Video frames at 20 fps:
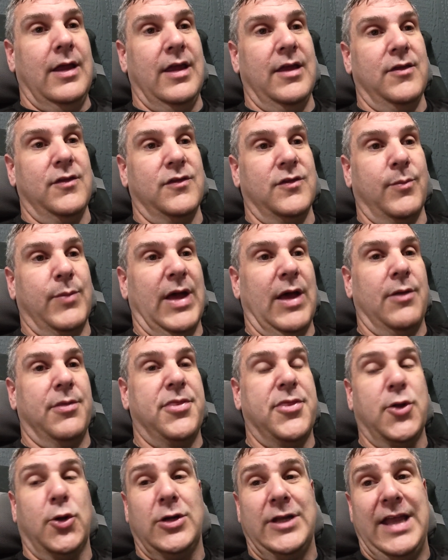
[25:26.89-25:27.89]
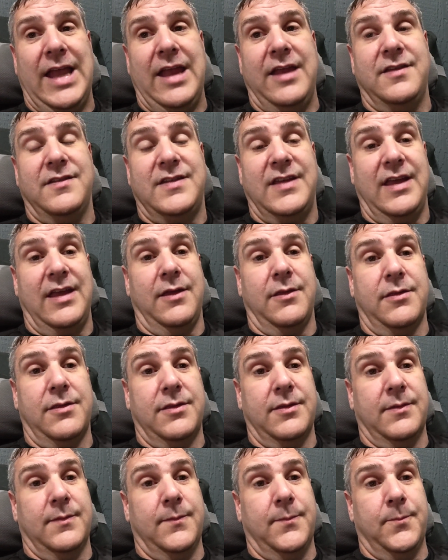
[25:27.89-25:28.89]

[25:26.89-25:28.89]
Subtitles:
is about 38 teeth.